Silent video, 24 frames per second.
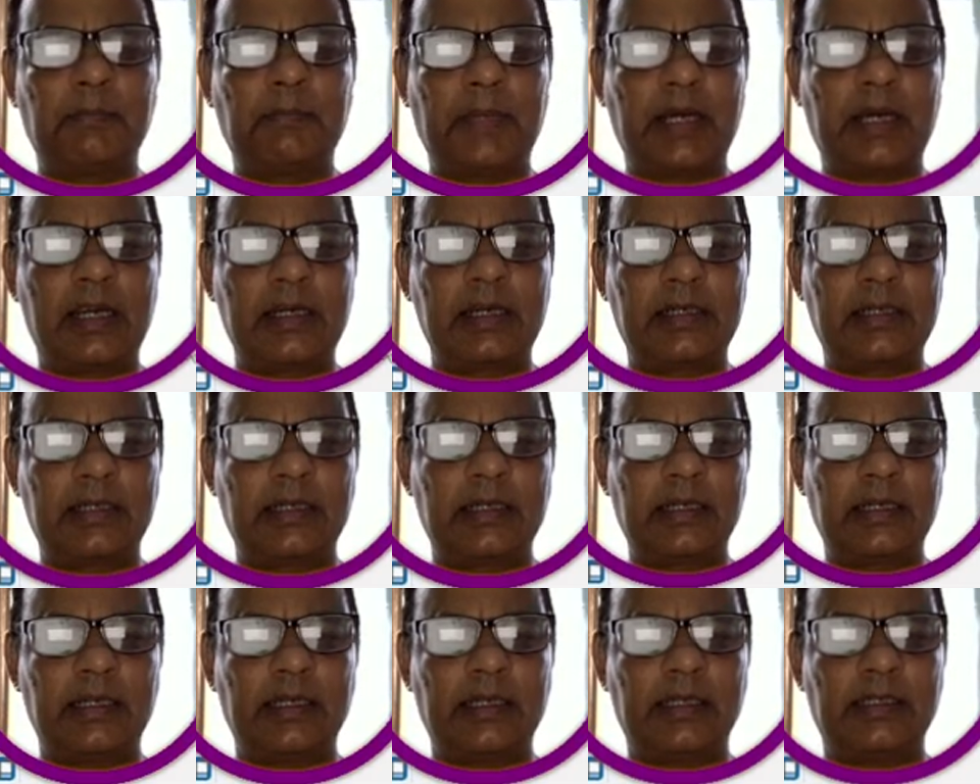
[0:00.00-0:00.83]
part
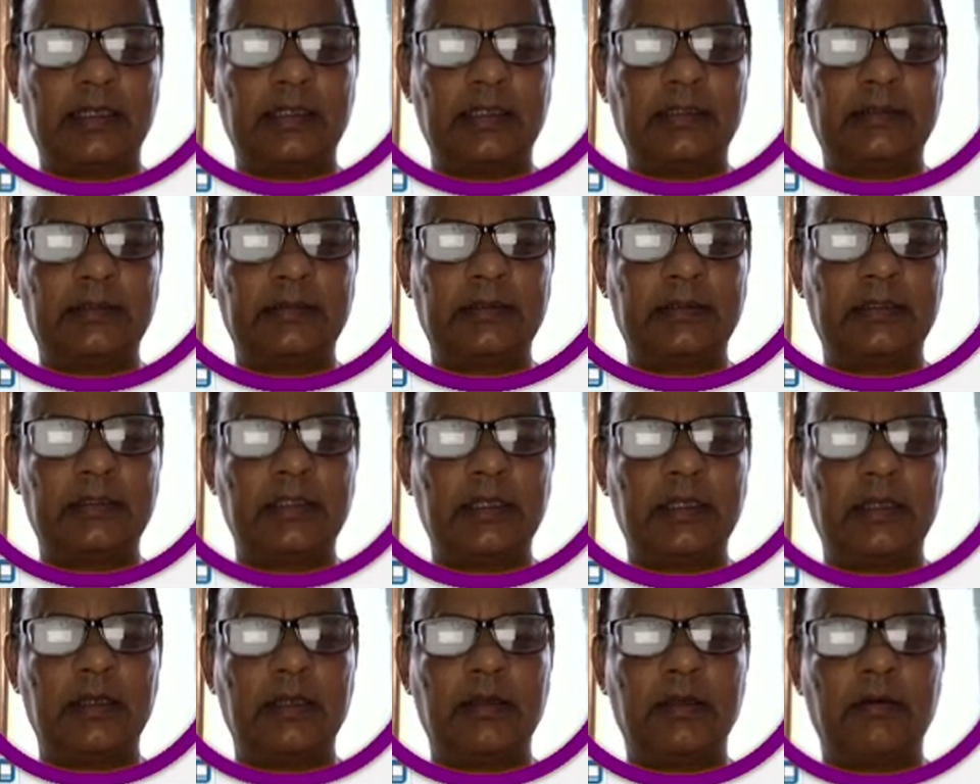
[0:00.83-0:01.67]

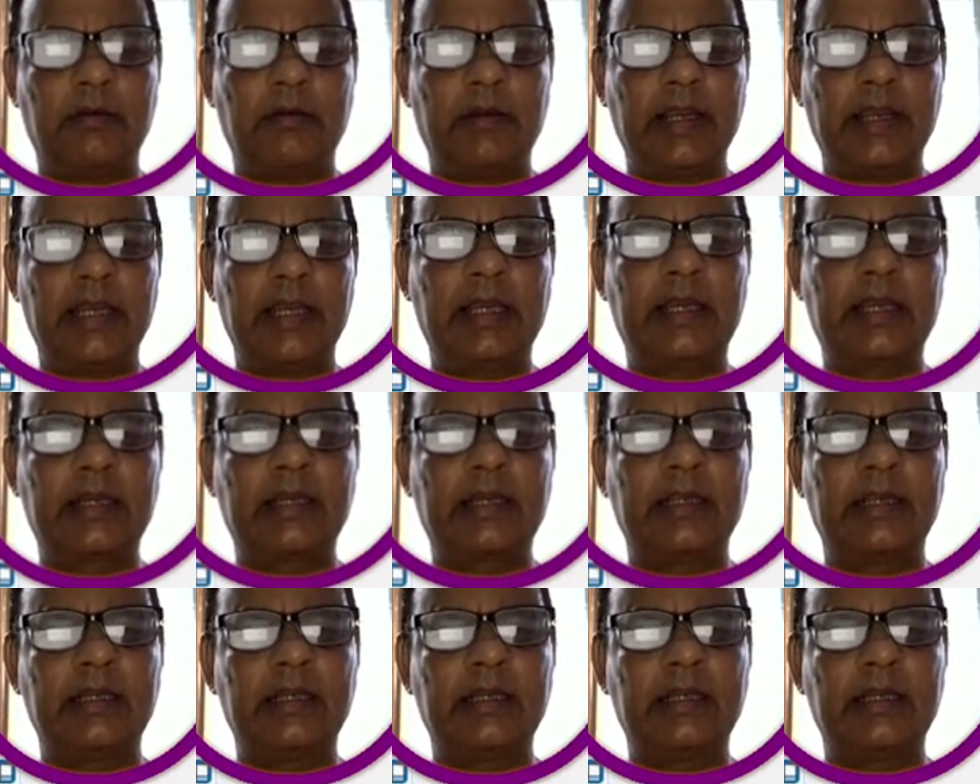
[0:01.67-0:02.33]
where